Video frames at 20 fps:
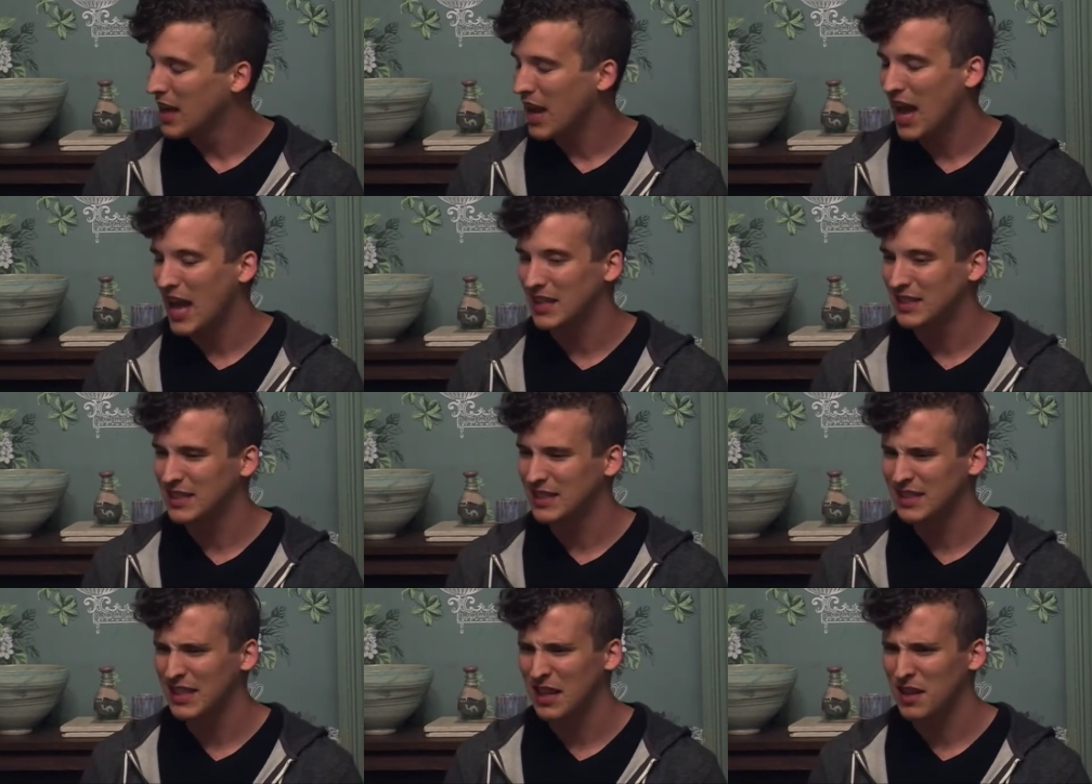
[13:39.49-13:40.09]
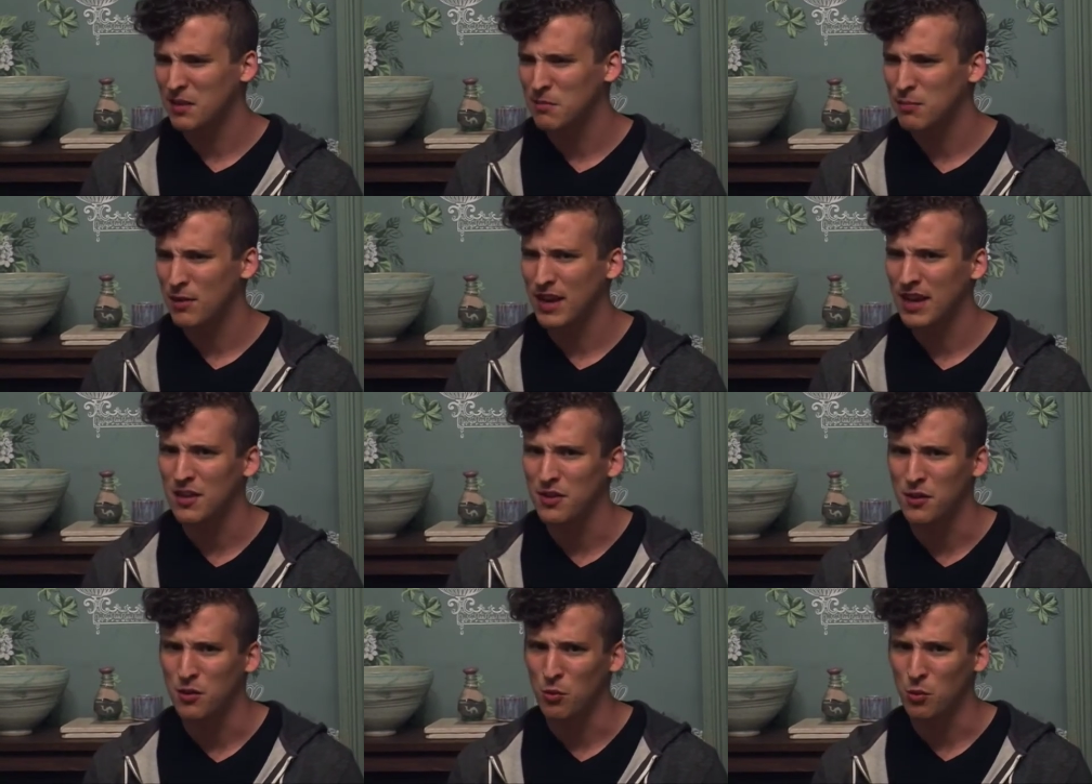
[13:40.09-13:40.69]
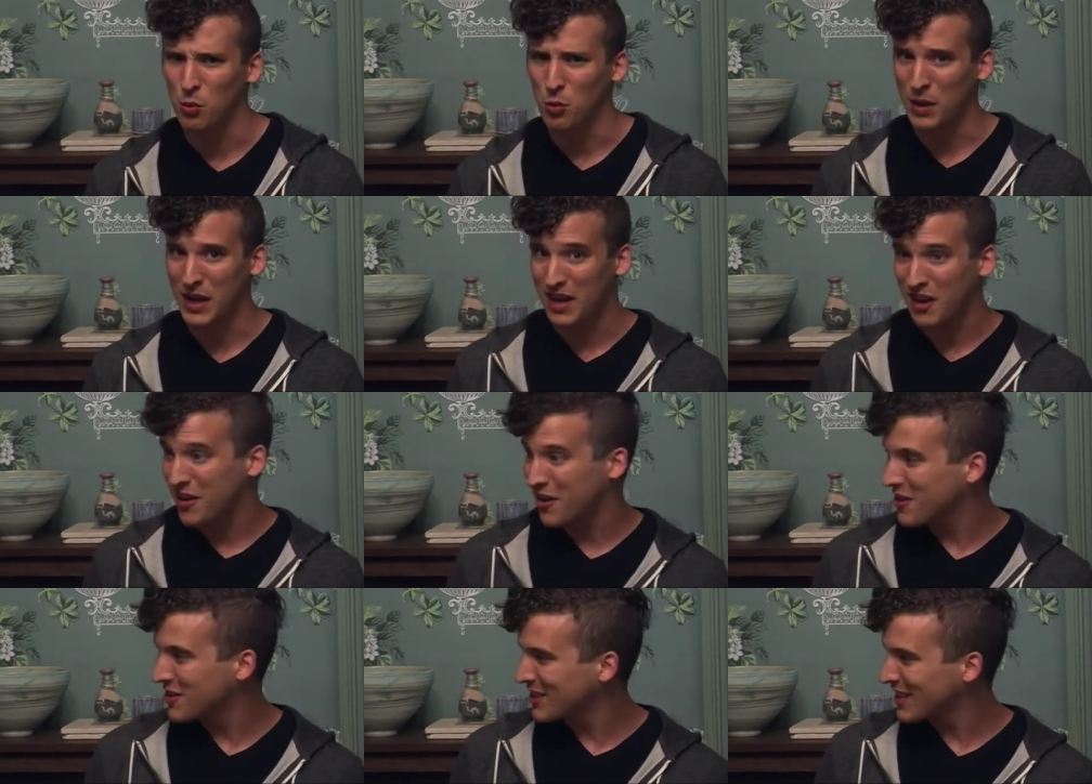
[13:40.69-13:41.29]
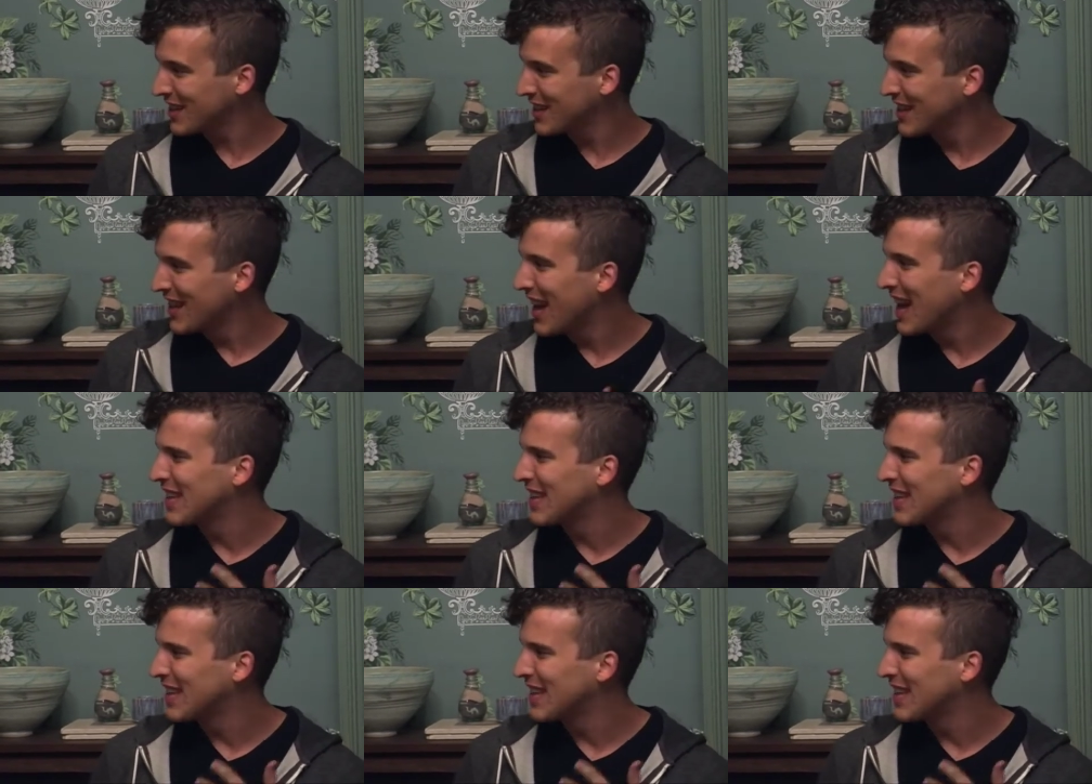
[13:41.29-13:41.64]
and celebrate the weird